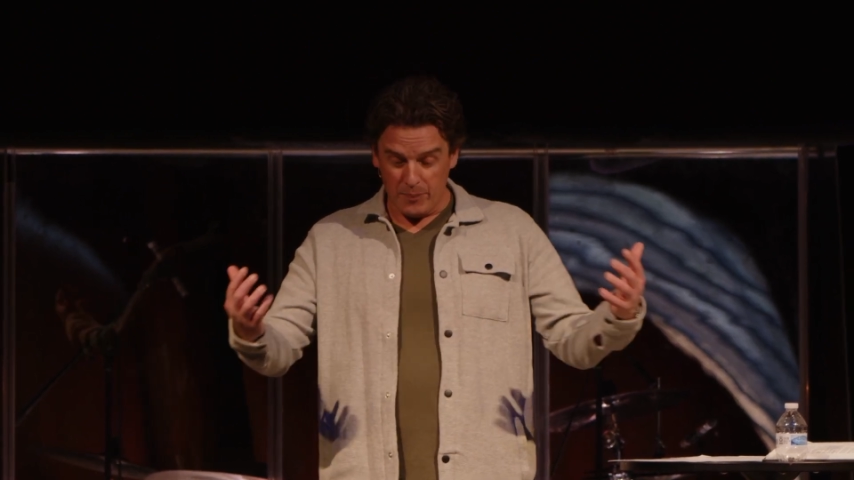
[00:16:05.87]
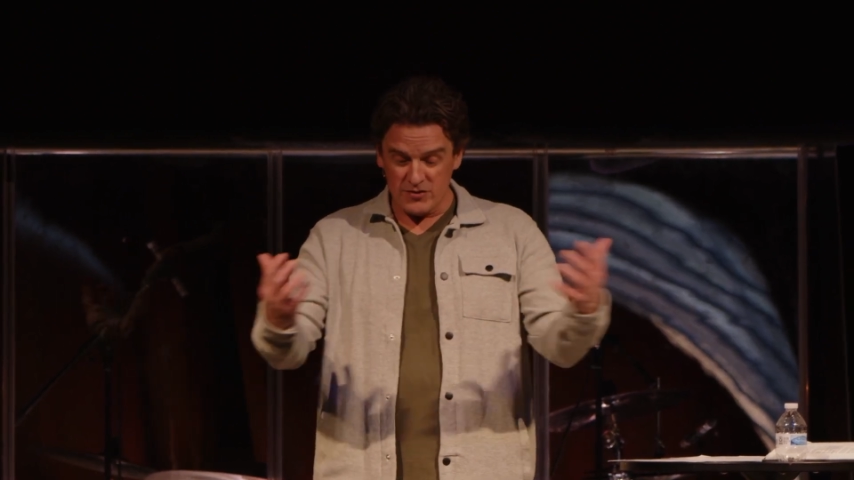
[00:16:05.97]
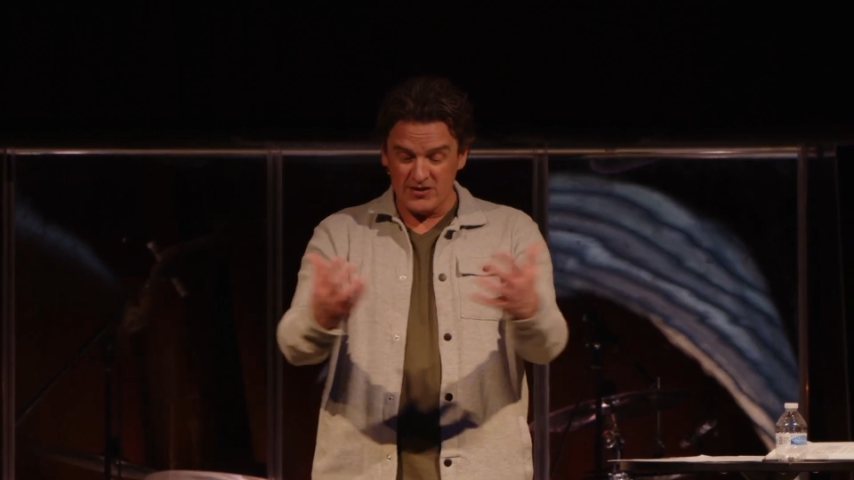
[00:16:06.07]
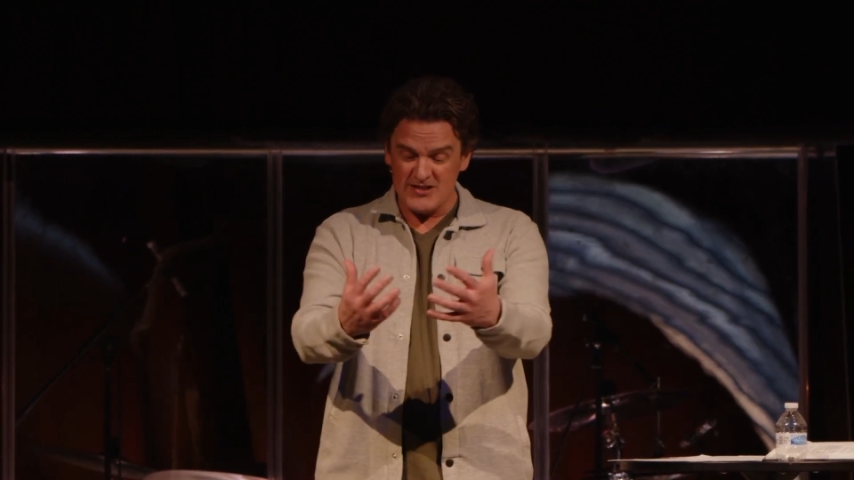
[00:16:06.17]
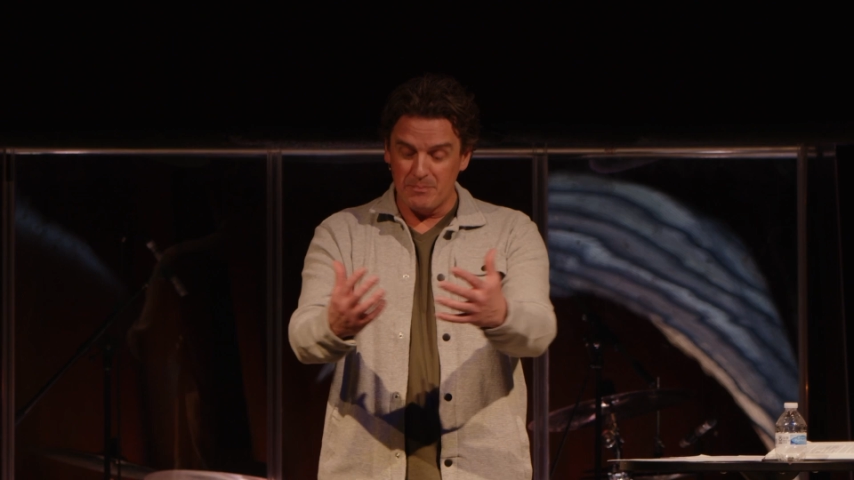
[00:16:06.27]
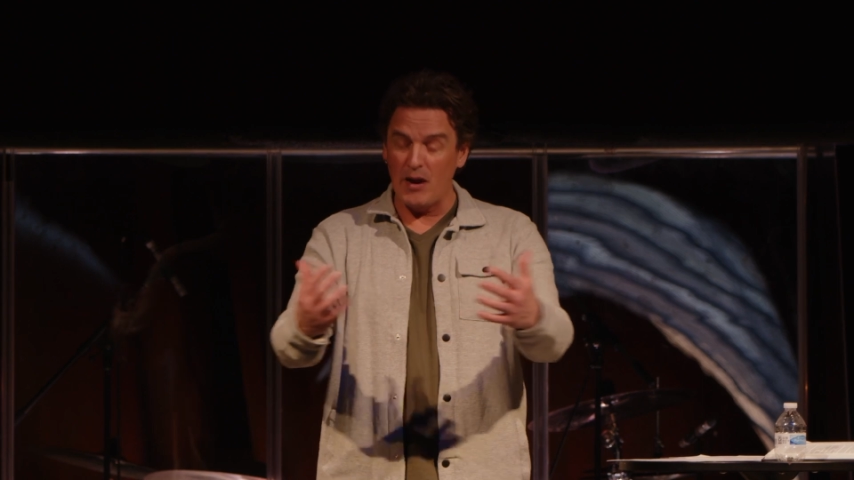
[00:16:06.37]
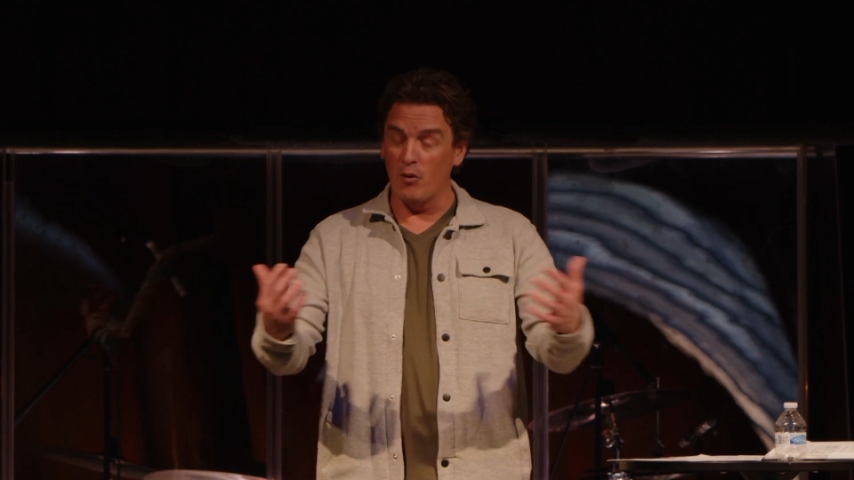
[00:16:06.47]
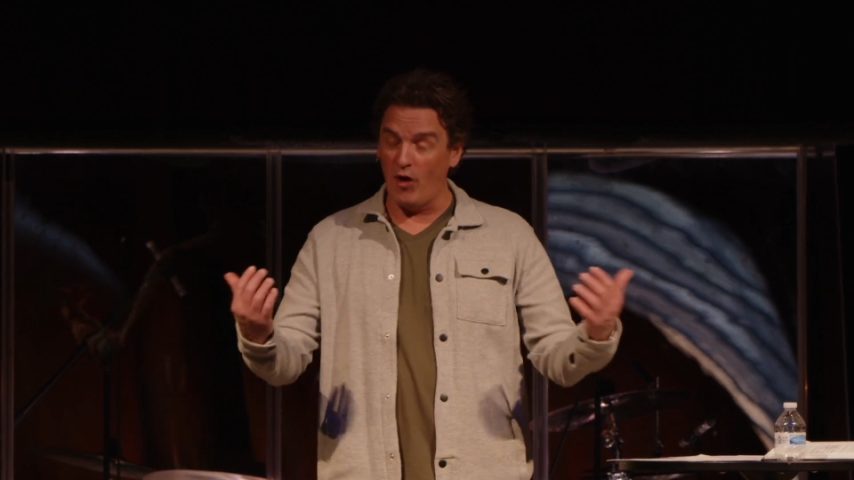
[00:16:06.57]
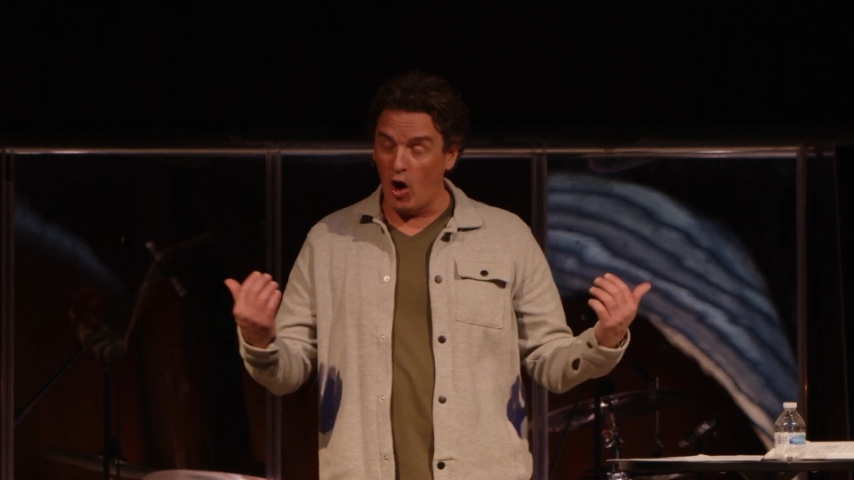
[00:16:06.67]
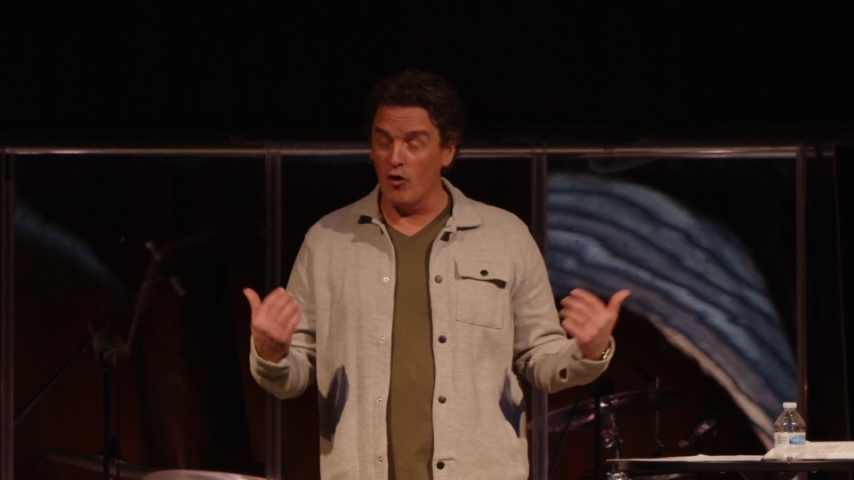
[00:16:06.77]
participate
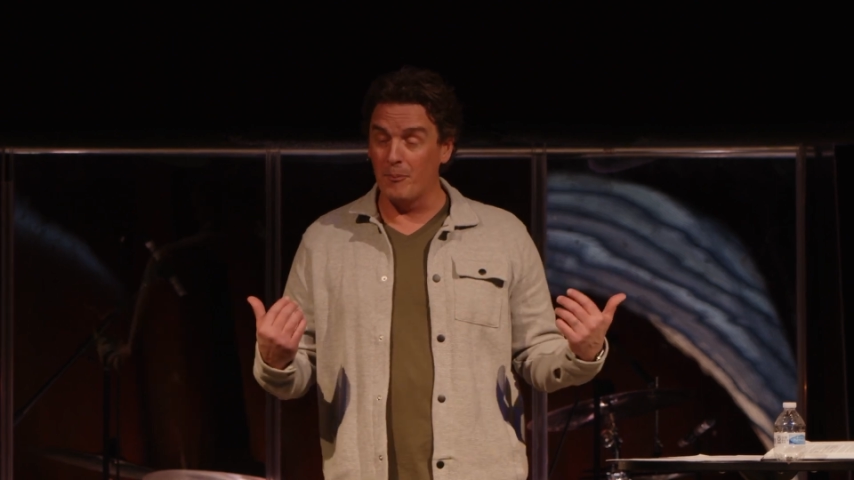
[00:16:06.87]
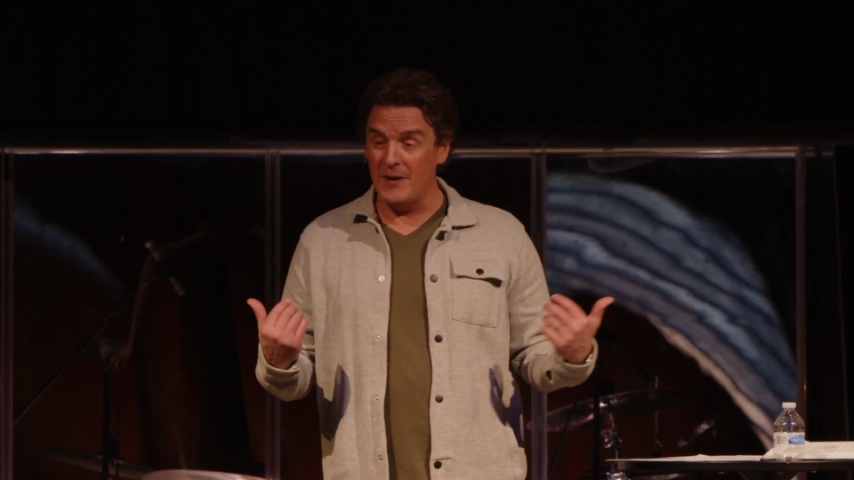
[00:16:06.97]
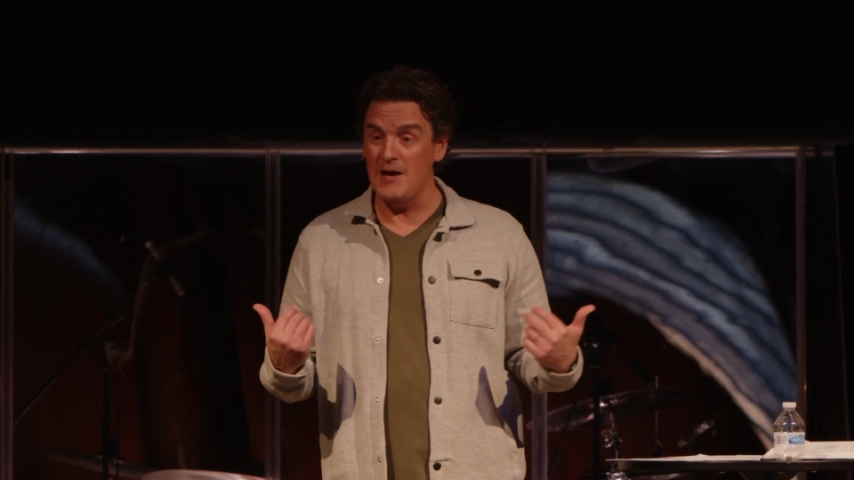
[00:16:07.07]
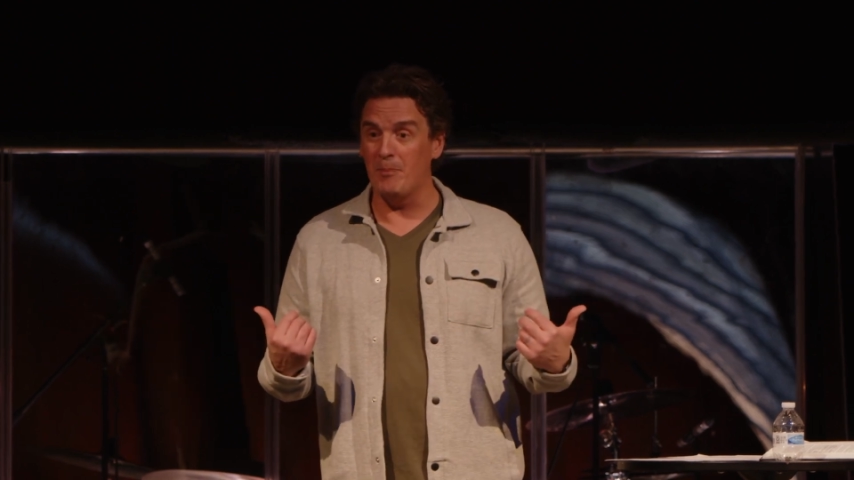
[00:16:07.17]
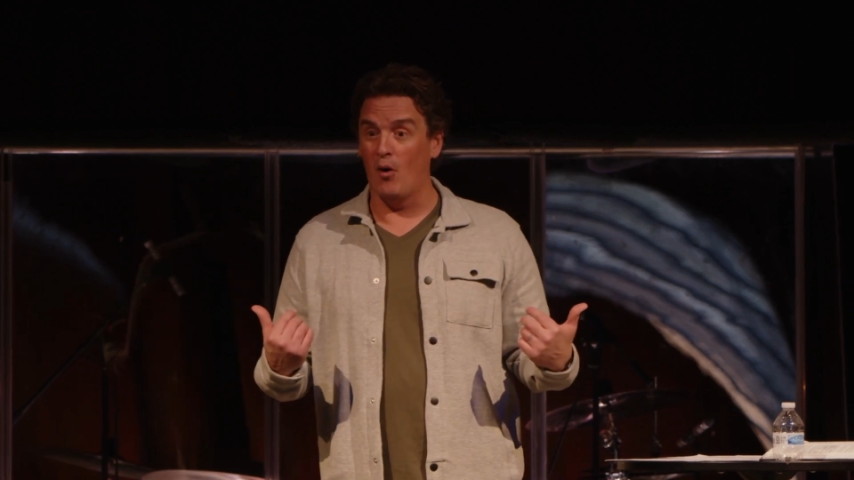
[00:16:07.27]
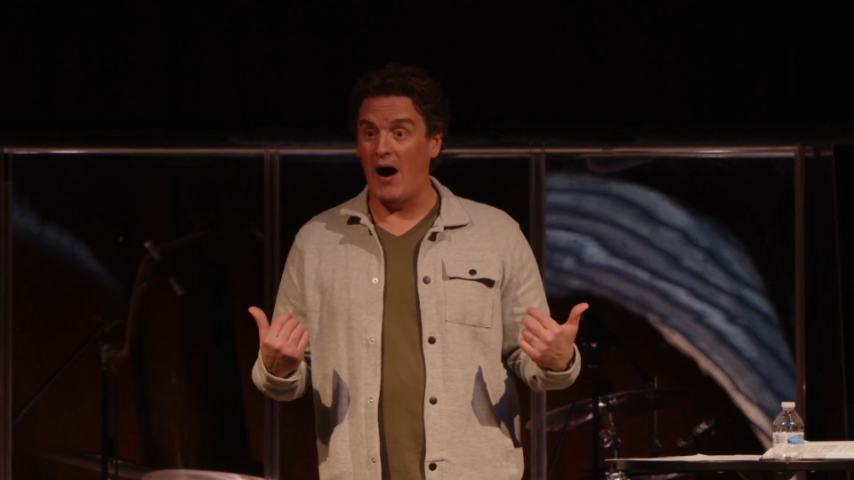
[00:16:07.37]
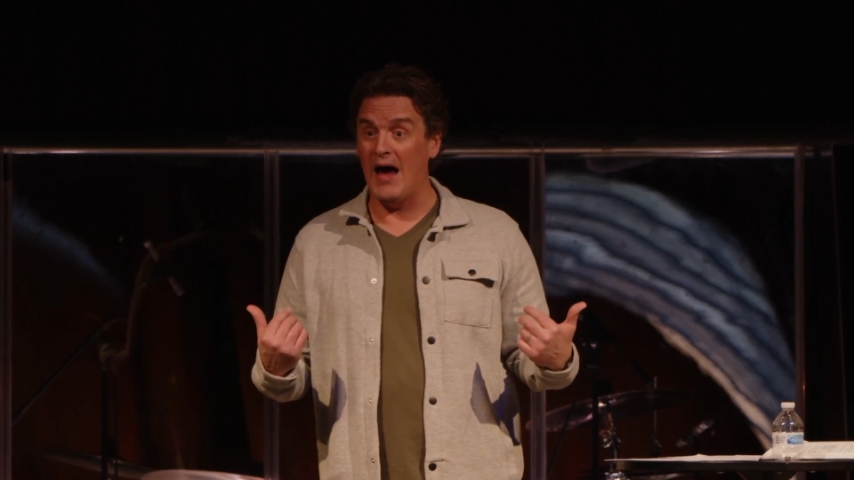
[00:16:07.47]
with other people,